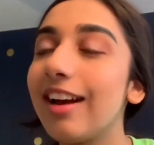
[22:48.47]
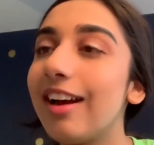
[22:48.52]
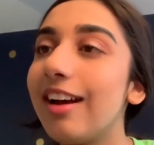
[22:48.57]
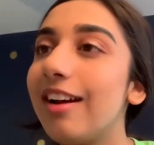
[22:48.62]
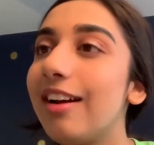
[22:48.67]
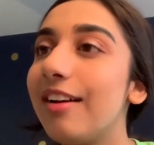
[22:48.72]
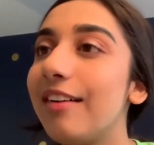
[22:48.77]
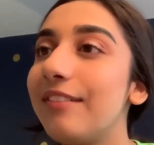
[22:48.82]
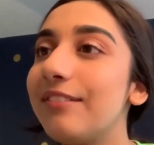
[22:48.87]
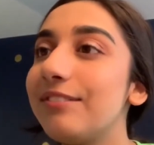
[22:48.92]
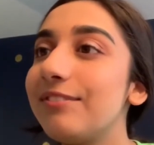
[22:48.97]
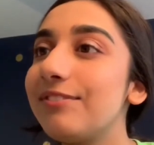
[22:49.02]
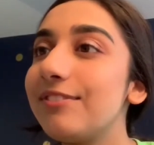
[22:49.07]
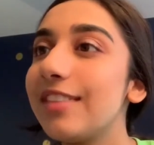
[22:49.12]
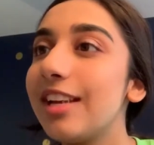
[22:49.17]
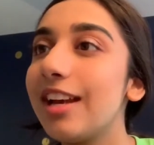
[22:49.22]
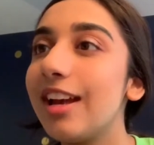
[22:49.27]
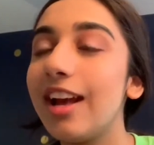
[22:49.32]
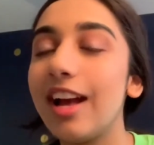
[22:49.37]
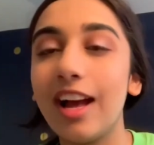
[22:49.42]
I'm
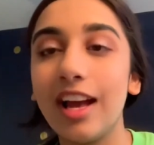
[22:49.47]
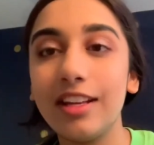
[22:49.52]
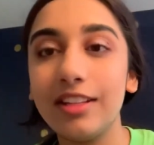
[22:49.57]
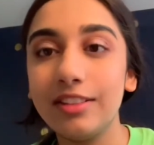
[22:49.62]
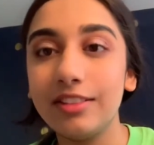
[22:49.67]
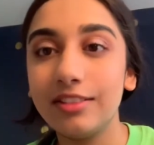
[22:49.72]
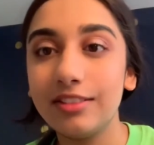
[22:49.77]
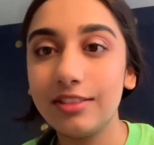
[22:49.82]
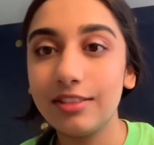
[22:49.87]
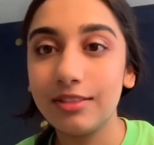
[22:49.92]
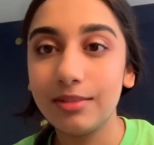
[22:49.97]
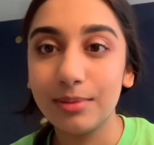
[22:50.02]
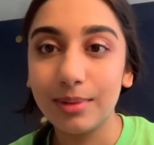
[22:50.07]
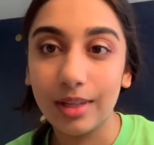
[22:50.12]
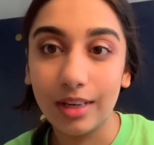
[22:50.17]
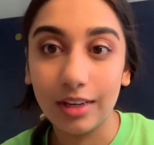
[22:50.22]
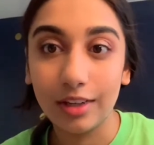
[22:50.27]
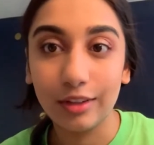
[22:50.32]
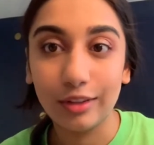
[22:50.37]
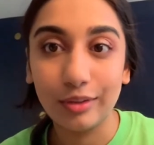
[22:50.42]

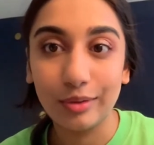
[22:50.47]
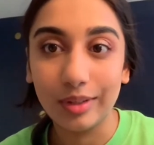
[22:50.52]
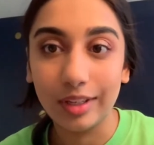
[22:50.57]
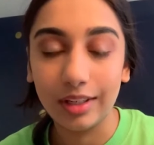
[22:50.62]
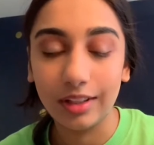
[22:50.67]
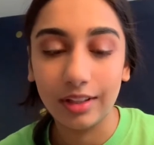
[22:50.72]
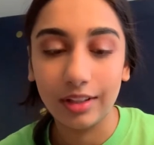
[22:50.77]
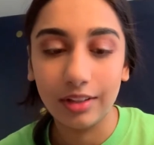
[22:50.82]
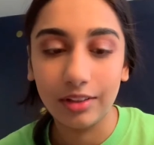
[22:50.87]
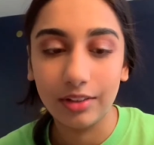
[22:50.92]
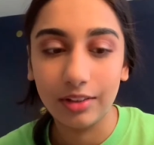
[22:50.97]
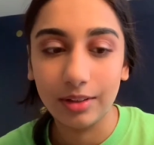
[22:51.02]
not gonna do eyeliner.